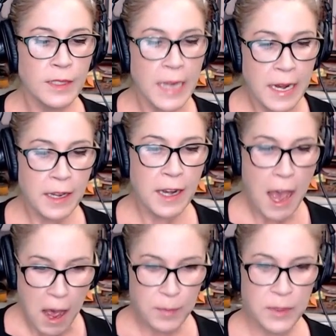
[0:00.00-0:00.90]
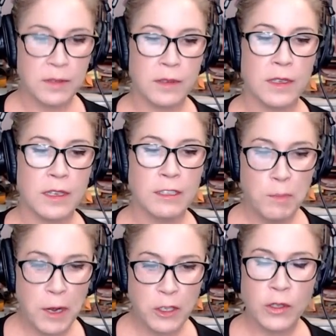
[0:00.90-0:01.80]
dating apps,
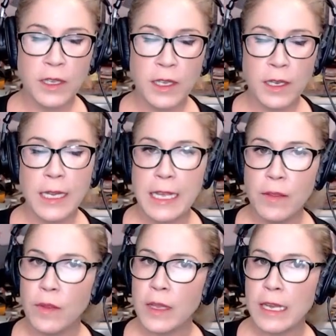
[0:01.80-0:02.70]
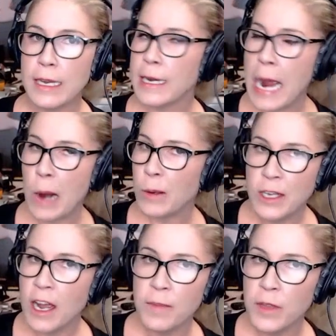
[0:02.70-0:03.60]
especially in in our
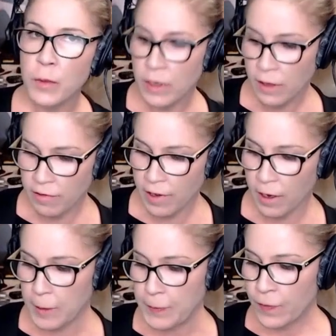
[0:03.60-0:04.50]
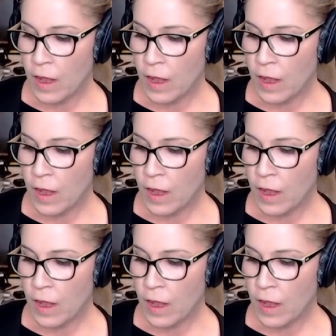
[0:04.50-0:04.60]
time that we live in,